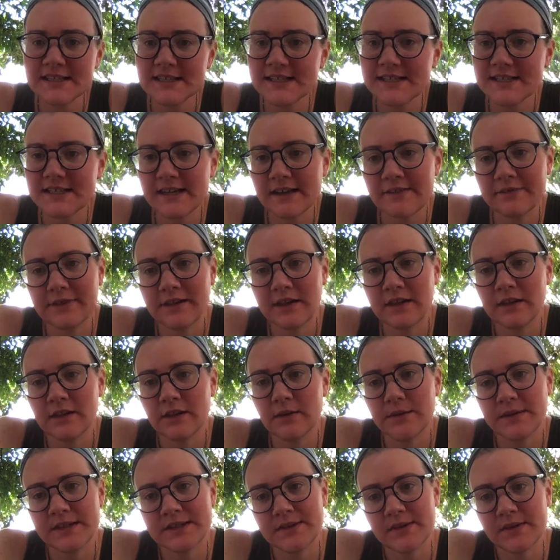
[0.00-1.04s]
of stuff in the
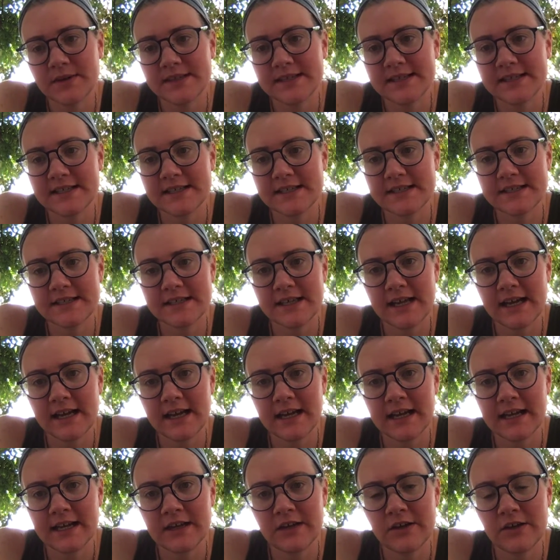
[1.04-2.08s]
resources
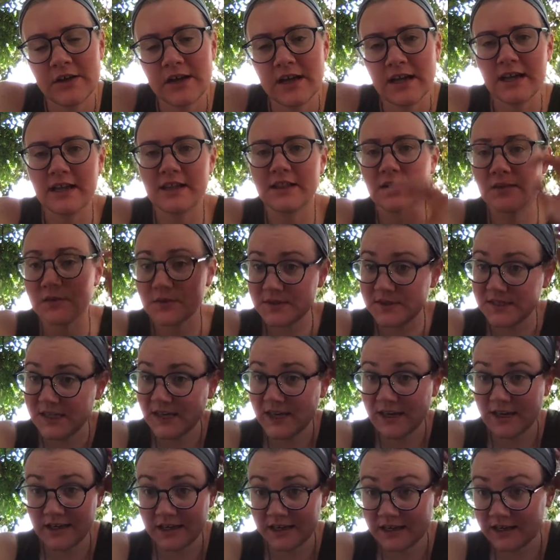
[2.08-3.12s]
and you can get those
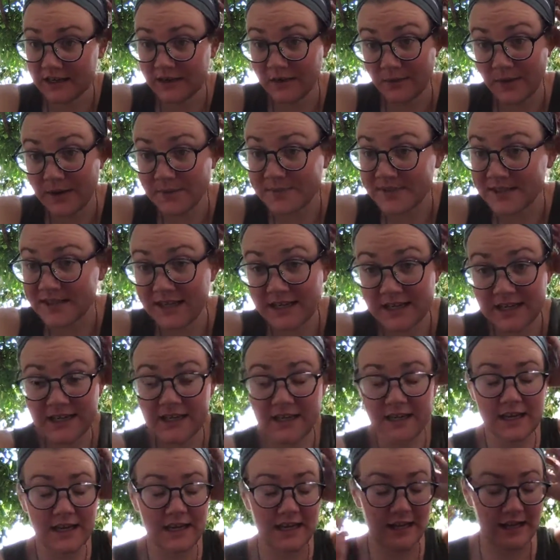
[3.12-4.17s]
on the website,
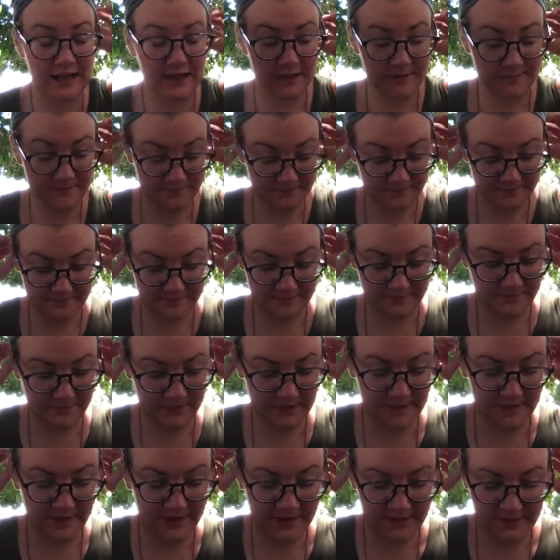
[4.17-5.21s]

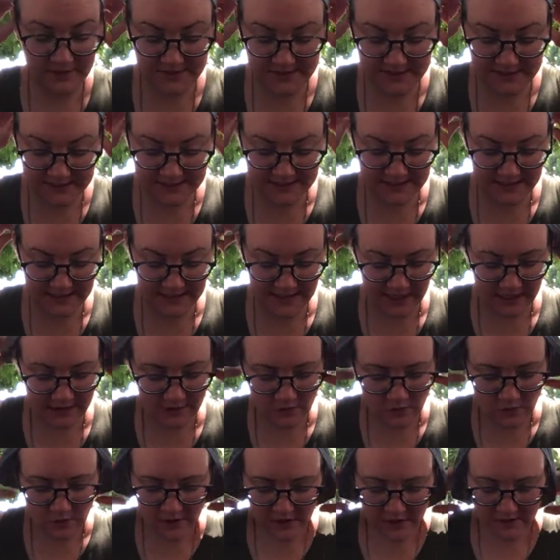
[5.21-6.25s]

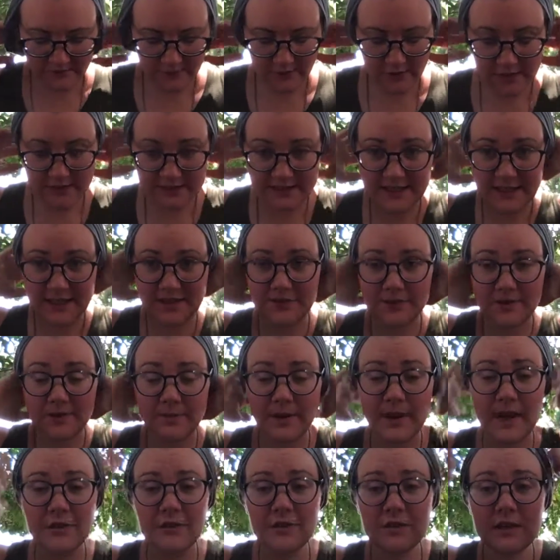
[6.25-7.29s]

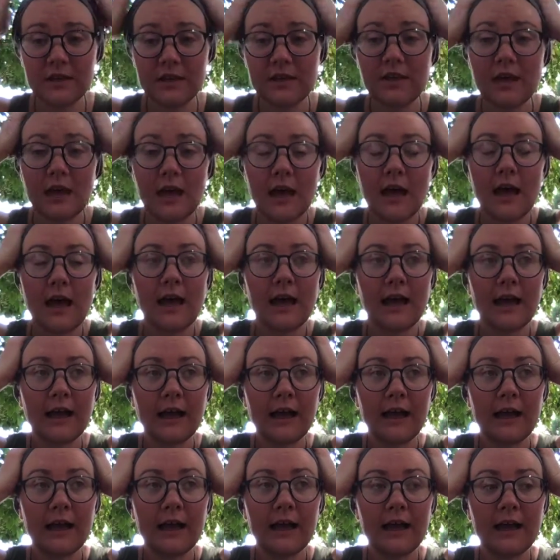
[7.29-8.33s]
PlymouthUCC.org/compassion.
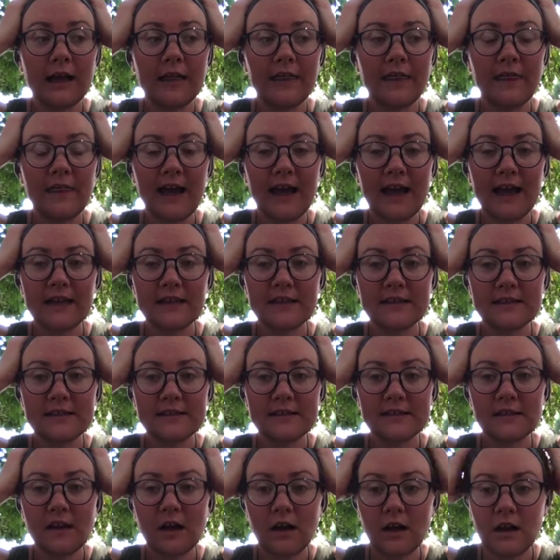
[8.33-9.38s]
That
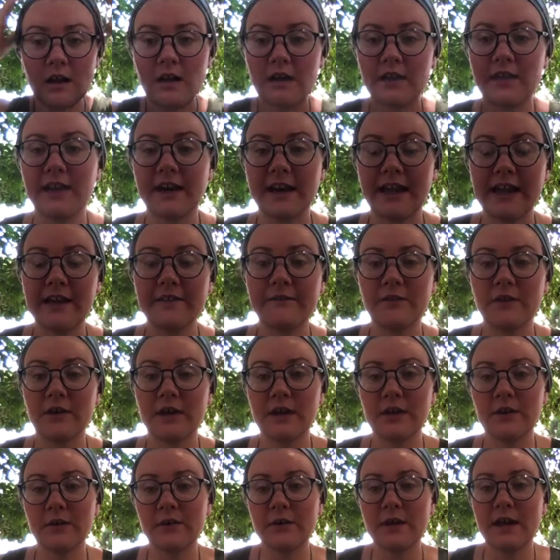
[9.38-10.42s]
is all that I have for
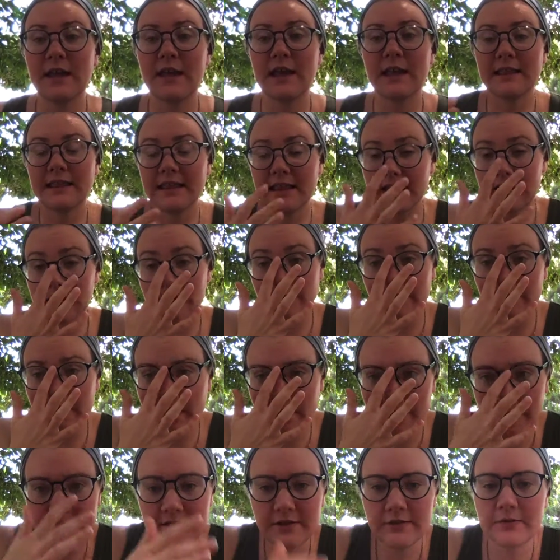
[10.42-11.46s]
you. Thank you very
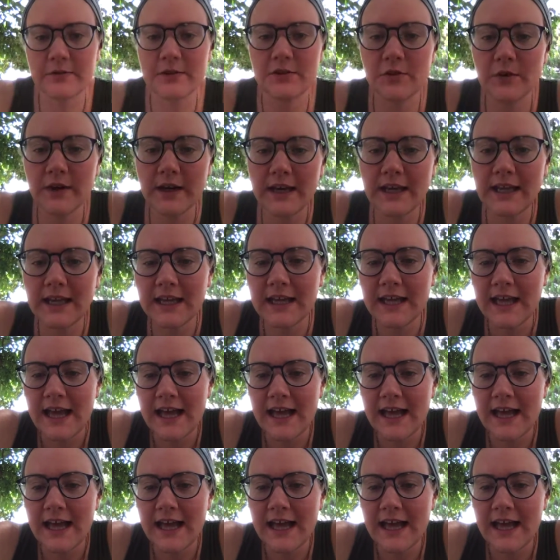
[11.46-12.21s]
much for joining.